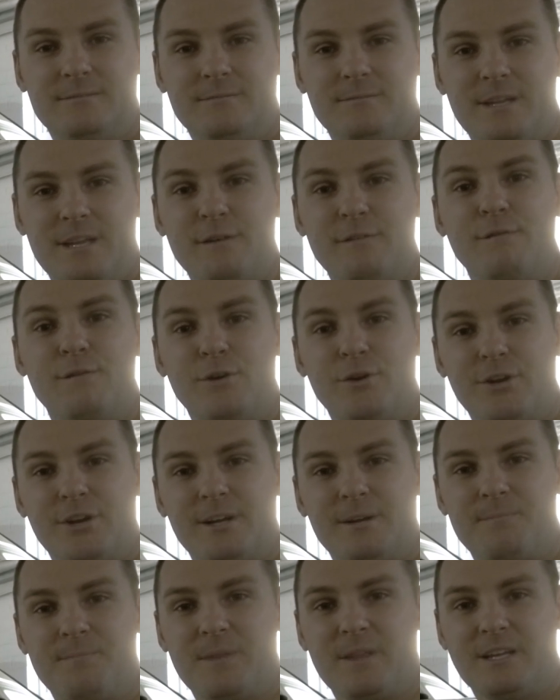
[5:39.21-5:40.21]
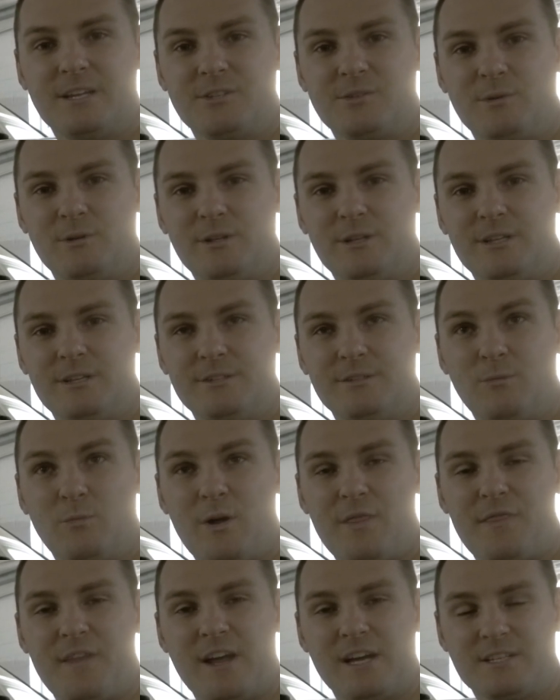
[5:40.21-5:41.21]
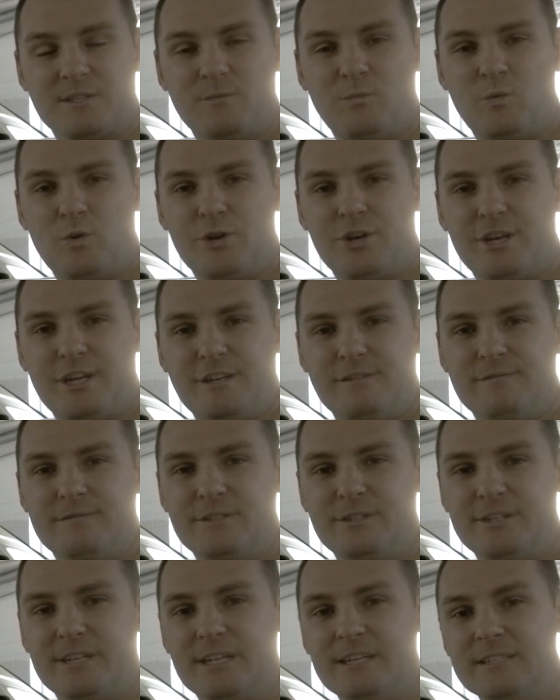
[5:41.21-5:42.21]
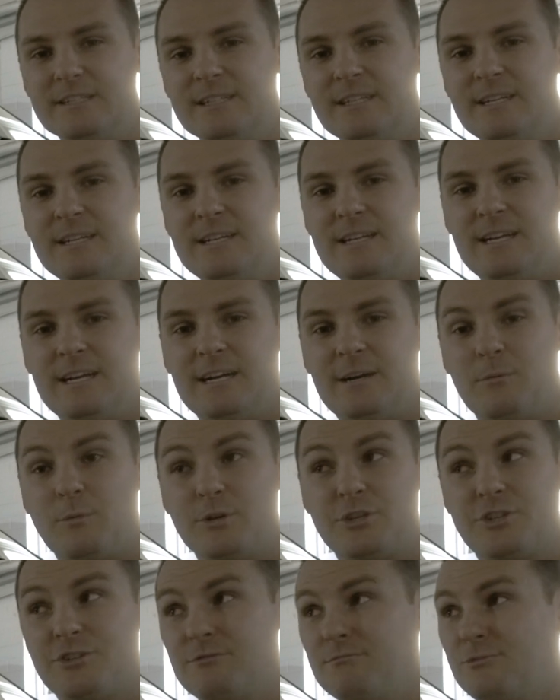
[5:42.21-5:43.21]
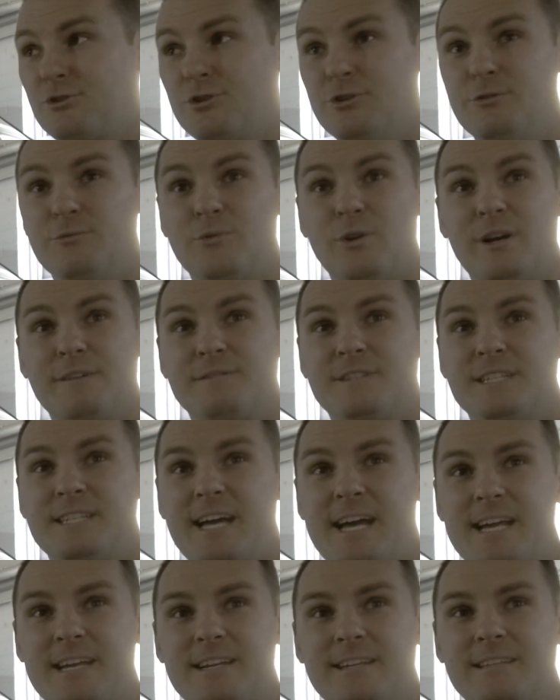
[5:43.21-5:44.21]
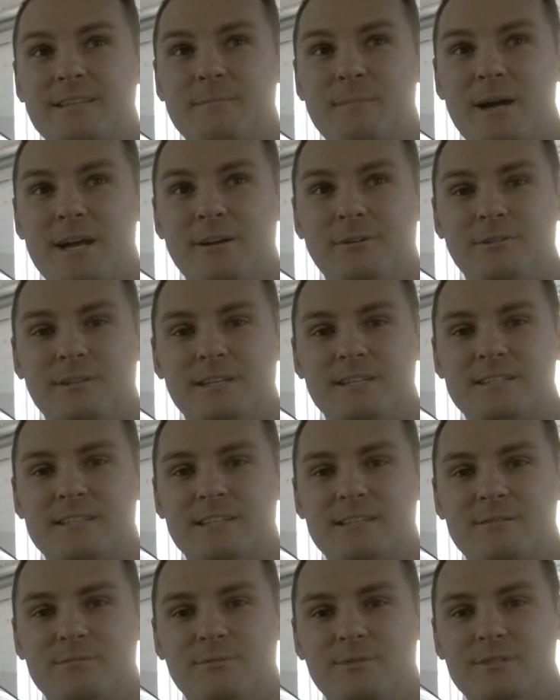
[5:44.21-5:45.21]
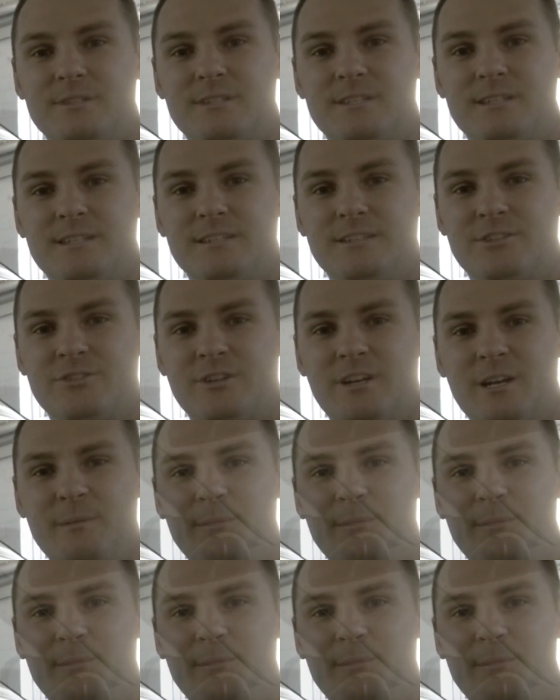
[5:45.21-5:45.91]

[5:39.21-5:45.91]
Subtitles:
inverter, as well, a 1000 watt inverter, which should arrive today in the mail. At least that's what Australia